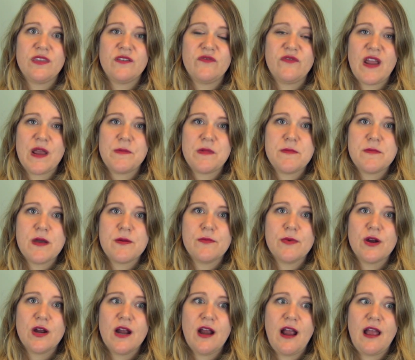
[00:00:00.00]
the family
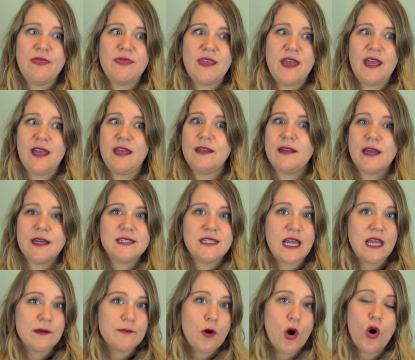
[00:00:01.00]
member and then I
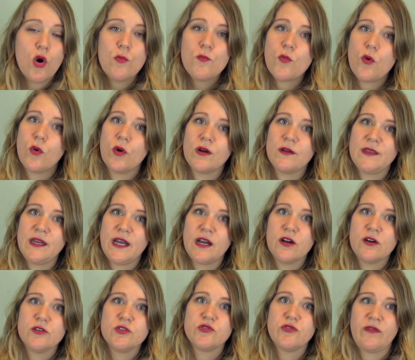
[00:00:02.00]
take them home or
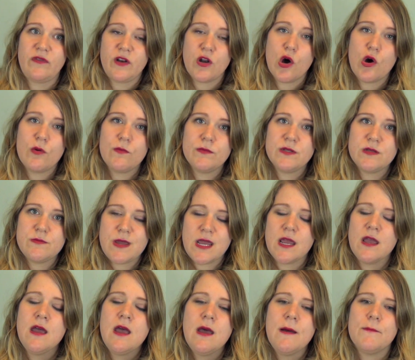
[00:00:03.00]
they're driven home to me.